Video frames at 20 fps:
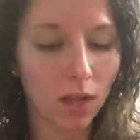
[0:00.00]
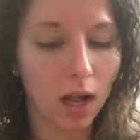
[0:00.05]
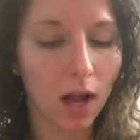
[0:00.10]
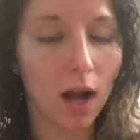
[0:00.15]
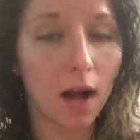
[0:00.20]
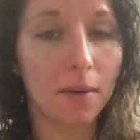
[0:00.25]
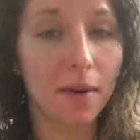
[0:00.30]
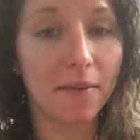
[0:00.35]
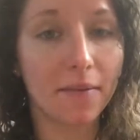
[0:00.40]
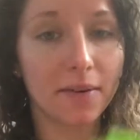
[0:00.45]

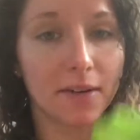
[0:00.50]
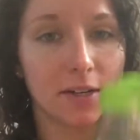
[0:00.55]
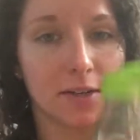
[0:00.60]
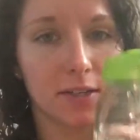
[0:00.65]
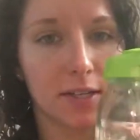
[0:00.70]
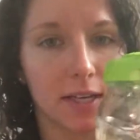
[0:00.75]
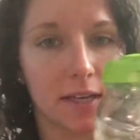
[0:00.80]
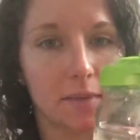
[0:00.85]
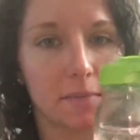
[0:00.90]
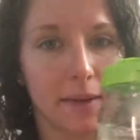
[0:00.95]
Um, I've been
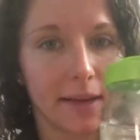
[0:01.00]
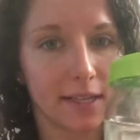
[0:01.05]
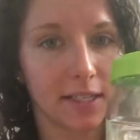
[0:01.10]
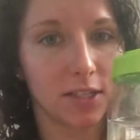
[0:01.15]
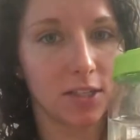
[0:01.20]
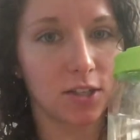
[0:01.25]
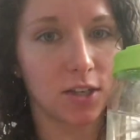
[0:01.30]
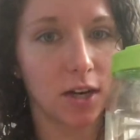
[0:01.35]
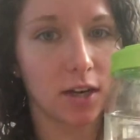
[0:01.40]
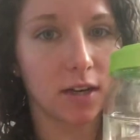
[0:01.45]
using
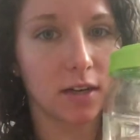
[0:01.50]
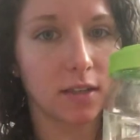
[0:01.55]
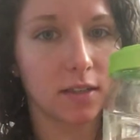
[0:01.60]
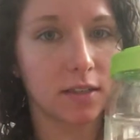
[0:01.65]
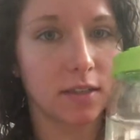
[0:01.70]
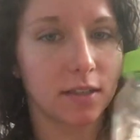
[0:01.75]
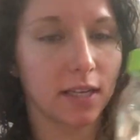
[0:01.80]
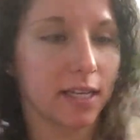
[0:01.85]
mason jars,